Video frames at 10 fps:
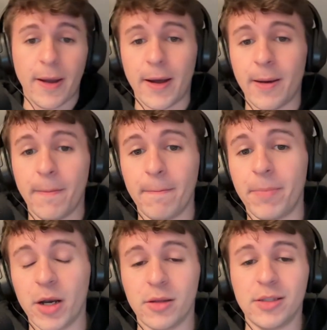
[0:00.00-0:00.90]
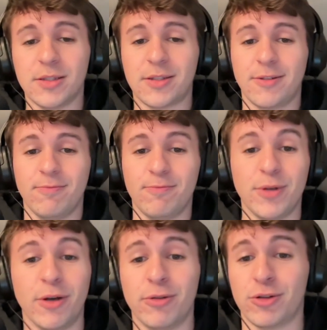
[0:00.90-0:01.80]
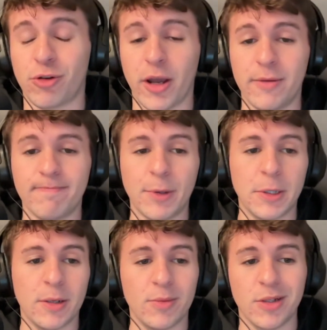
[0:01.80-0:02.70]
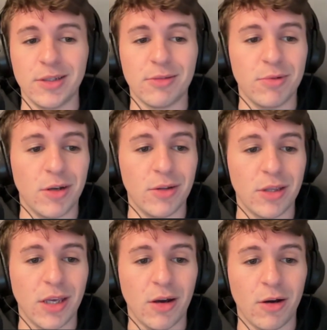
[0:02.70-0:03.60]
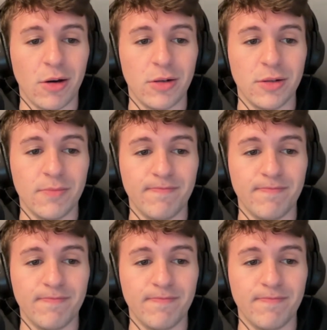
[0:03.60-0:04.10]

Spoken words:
But at least we know they're trying. At least we know that they are